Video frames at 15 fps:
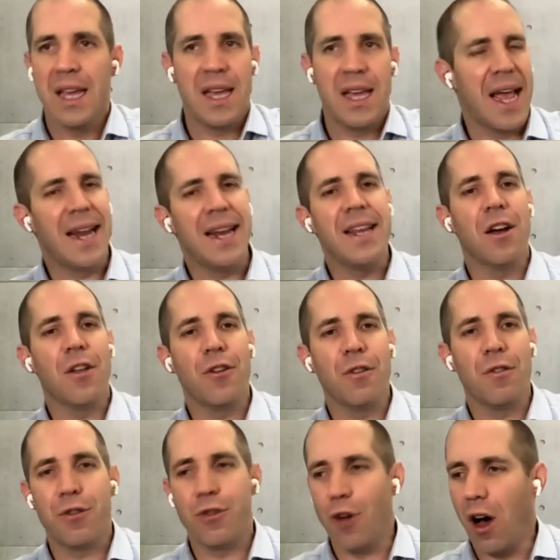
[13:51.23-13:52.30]
Any
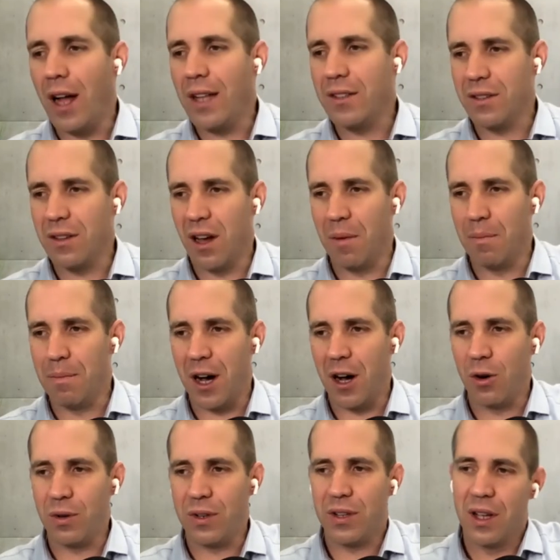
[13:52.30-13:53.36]
other thoughts
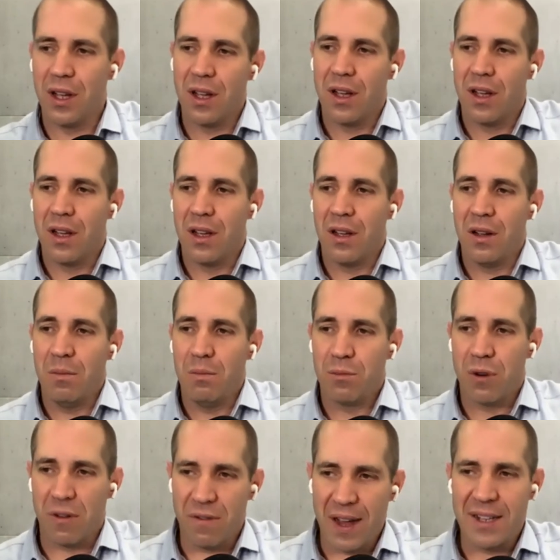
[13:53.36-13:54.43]
about
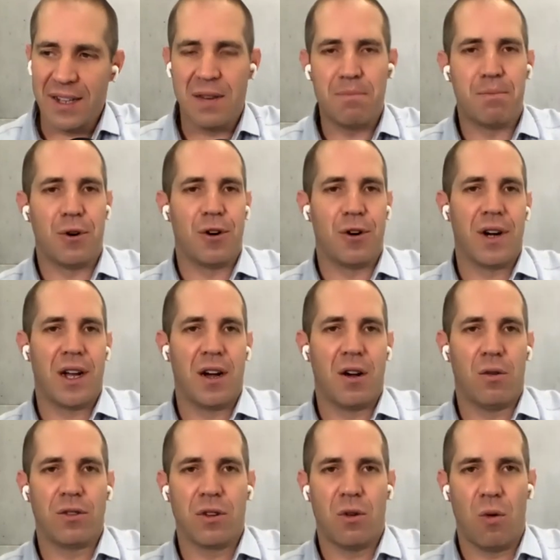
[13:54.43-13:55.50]
preventing
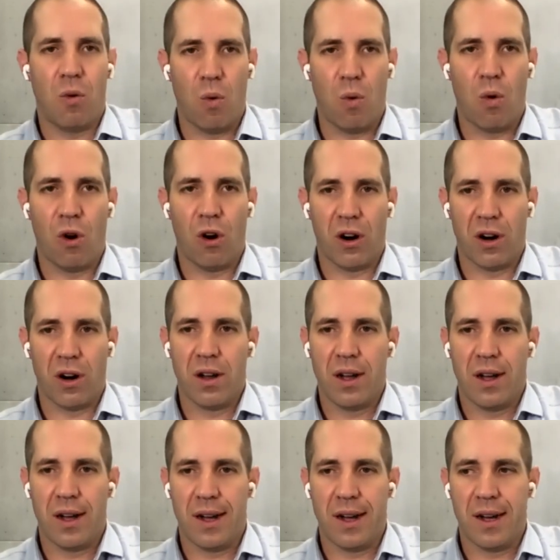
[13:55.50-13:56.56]
burnout, or
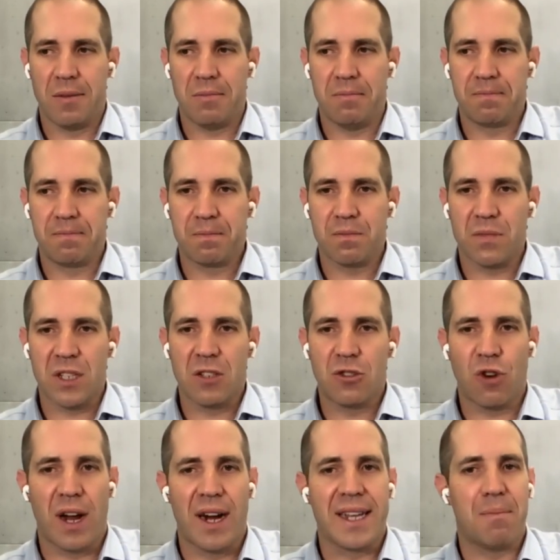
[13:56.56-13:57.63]

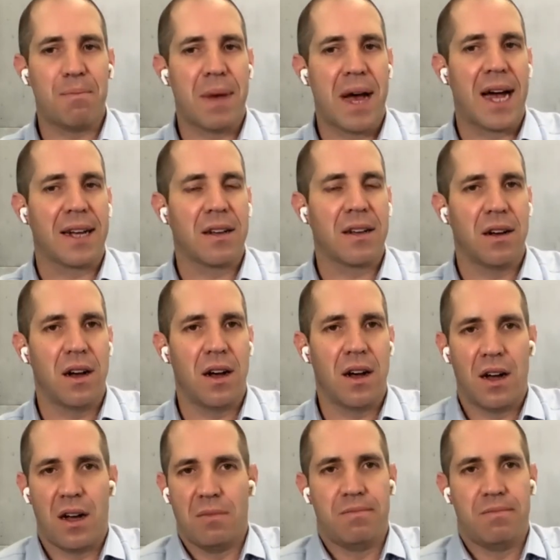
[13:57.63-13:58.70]
trying to get back,
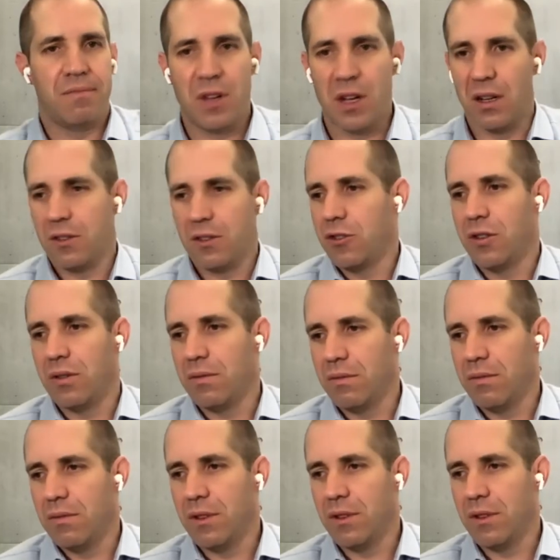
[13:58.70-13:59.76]

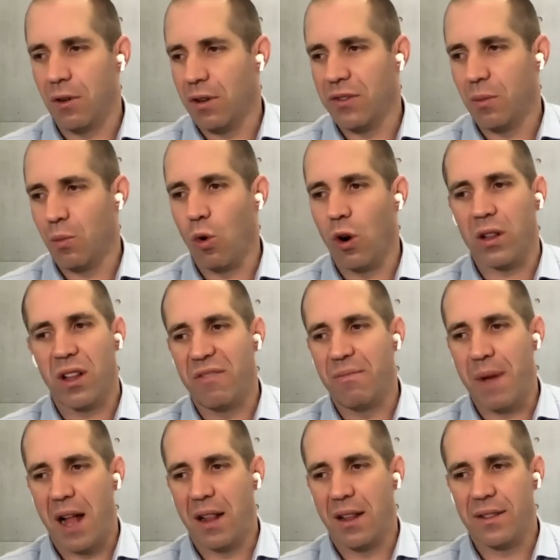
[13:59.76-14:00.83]
some
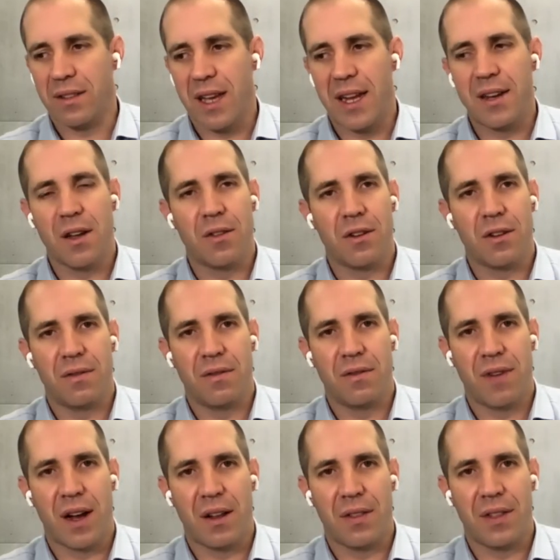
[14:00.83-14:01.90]
work-life balance? Any other
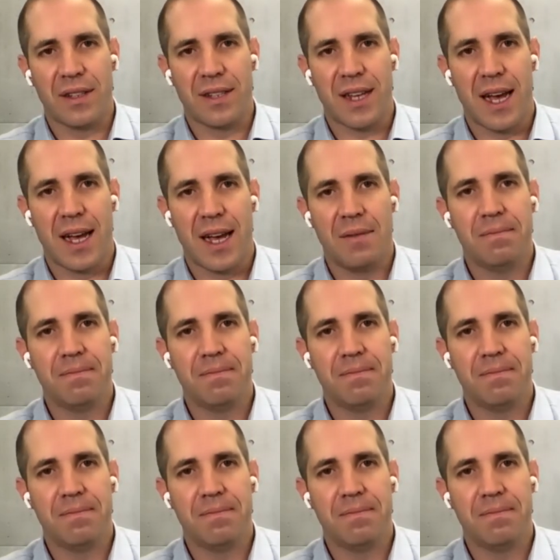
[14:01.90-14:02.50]
final things to add?